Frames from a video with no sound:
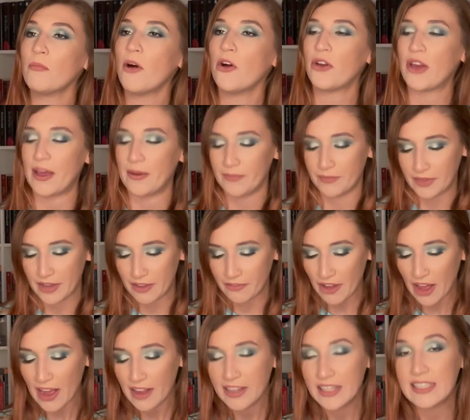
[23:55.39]
Okay. If
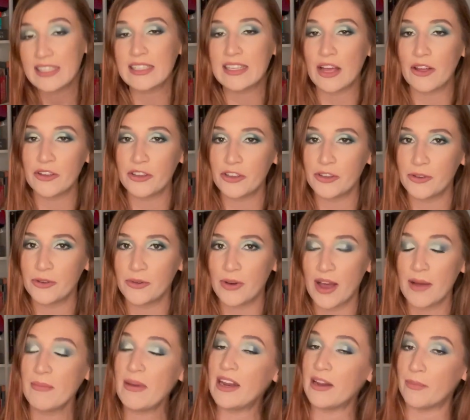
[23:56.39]
I had to sell you,
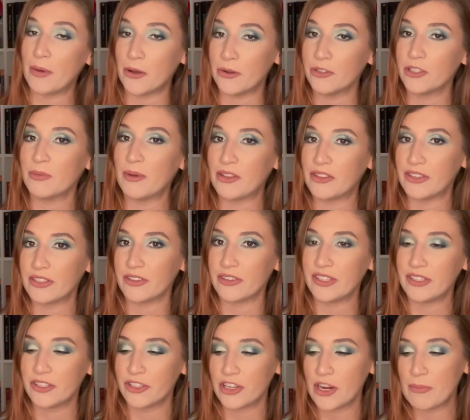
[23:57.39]
I made a post about this on
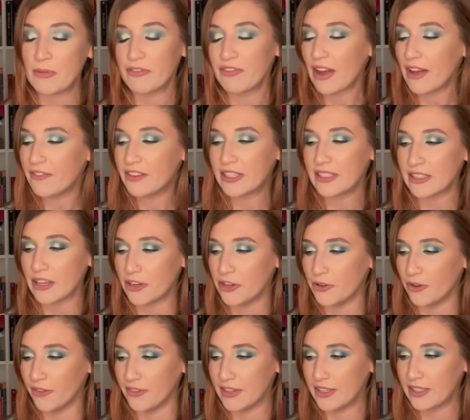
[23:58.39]
Instagram, but if I have to sell
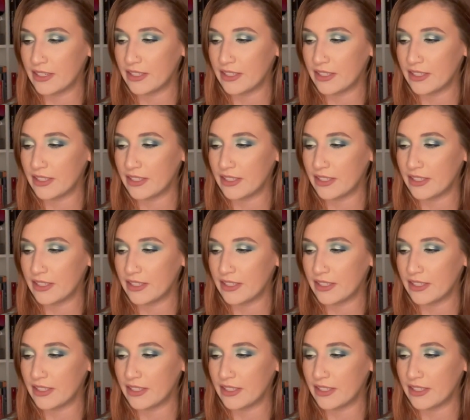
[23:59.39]
you on this